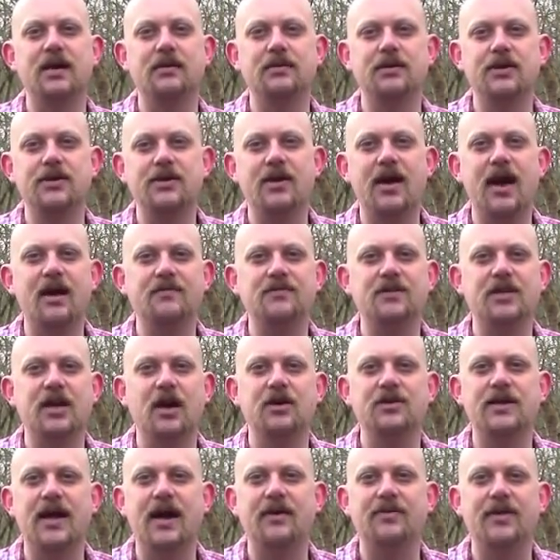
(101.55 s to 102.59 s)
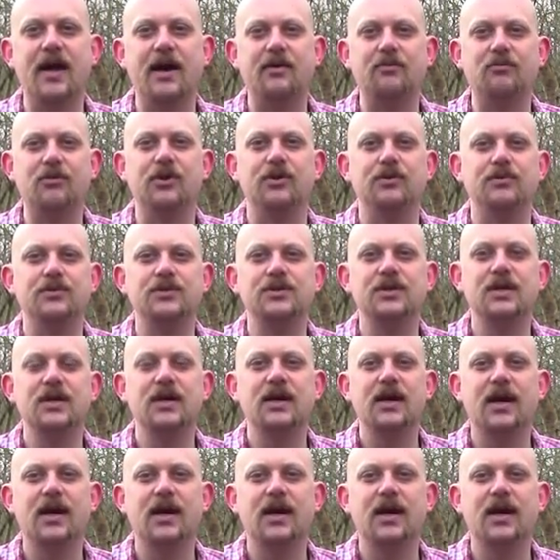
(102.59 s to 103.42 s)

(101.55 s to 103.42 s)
you don't have to go down that route,